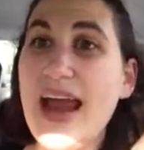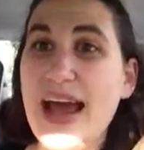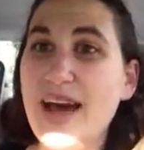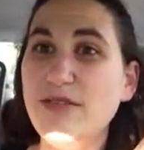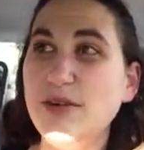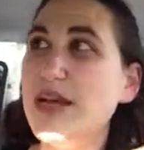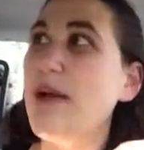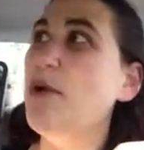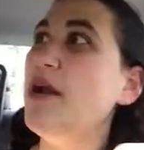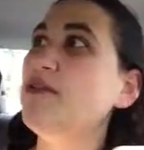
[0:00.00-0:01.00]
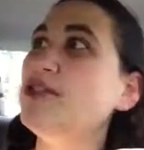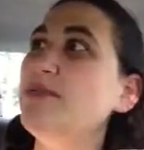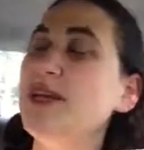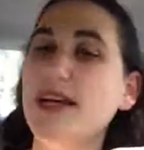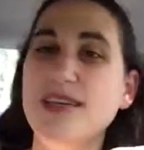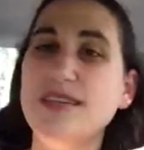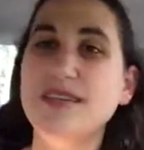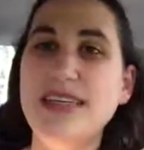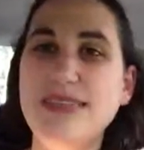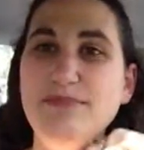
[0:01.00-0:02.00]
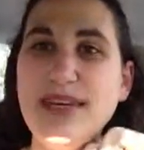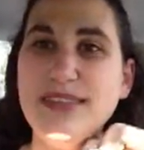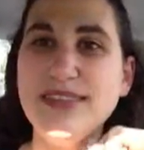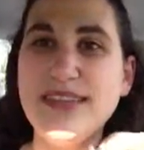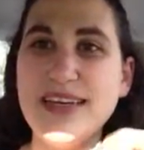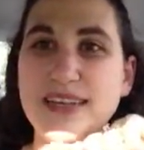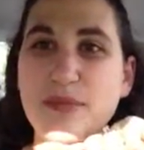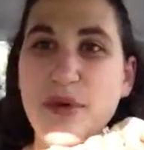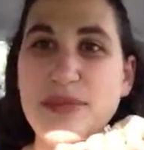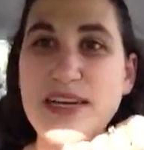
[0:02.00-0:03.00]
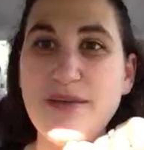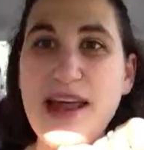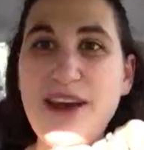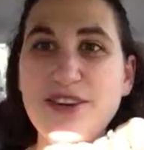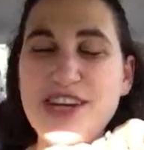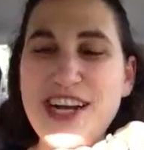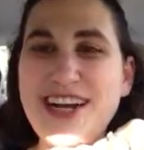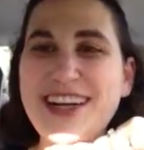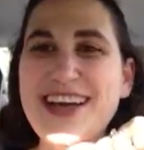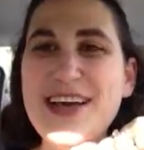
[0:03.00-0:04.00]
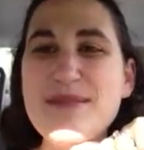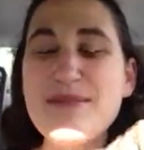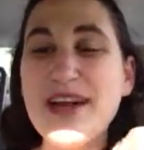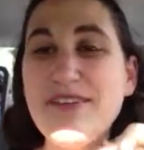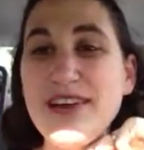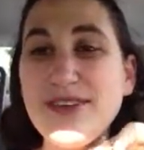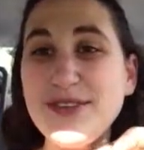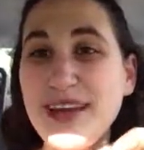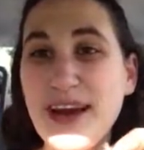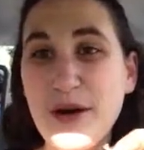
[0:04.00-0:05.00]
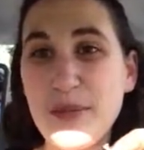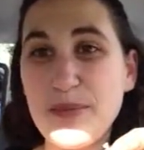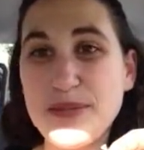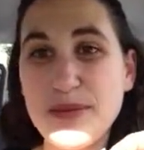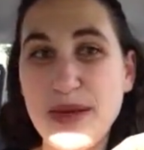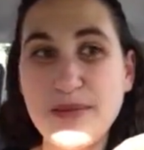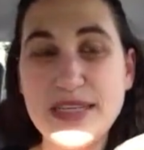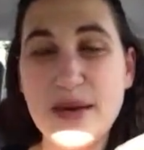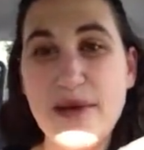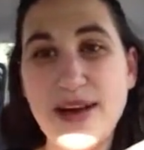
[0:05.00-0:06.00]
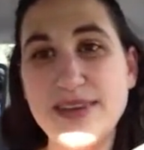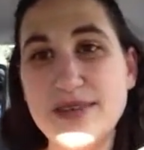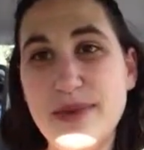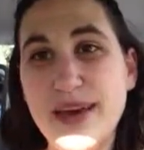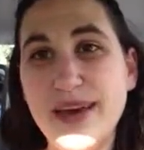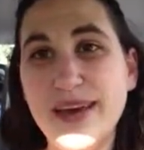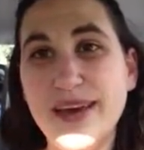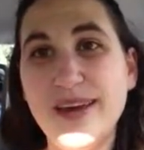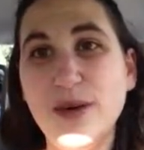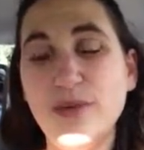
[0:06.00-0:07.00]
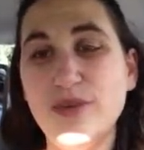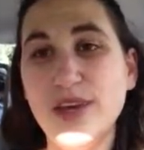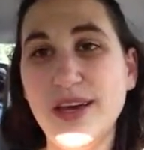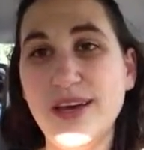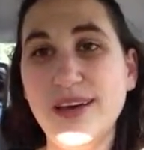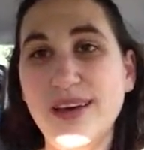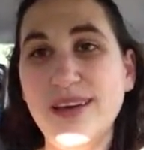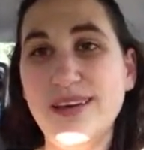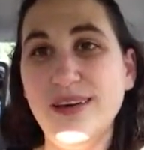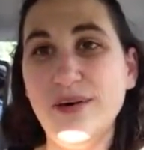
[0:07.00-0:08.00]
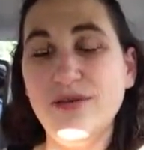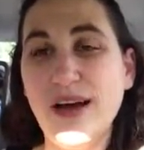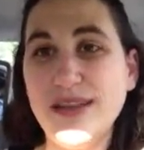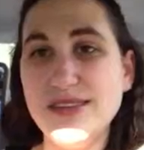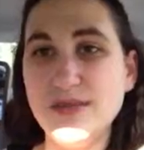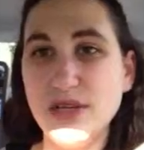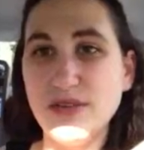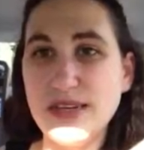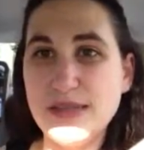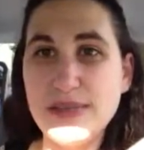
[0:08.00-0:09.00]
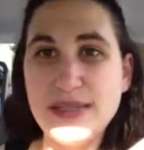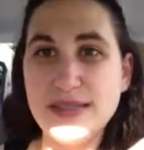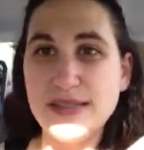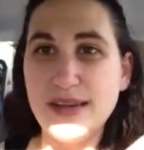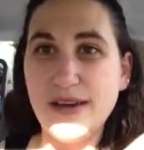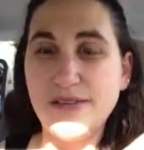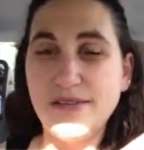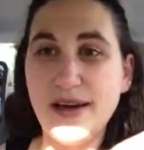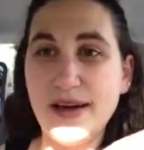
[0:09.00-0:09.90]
I have no time or energy because he basically takes up all my time and energy, but eventually I hope to be able to get back into baking and hopefully, you know, find some good recipes and stuff,